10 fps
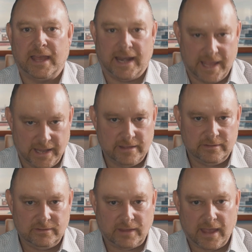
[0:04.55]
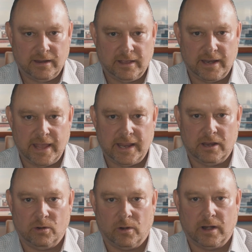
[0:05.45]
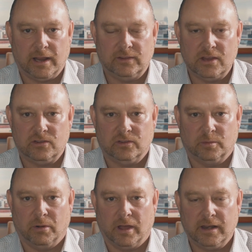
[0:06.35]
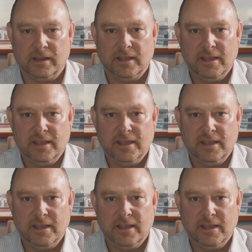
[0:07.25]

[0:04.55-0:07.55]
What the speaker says: Canadians and Canadian organizations abroad